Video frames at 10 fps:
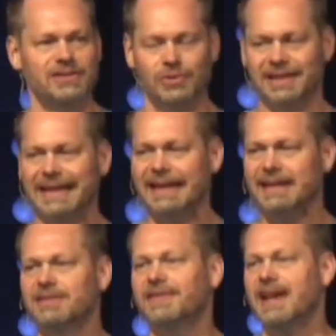toward the
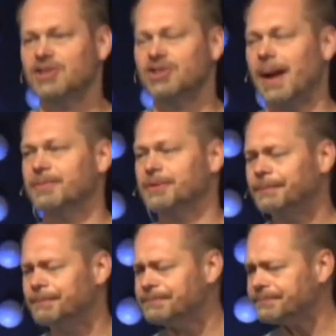end of that
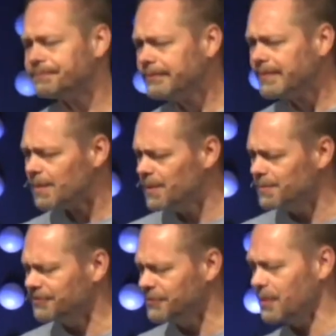chapter. But
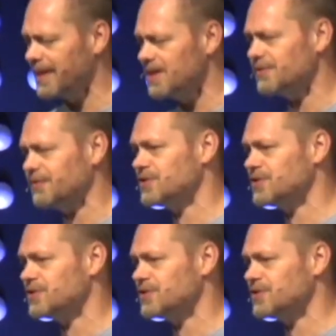before we get to 1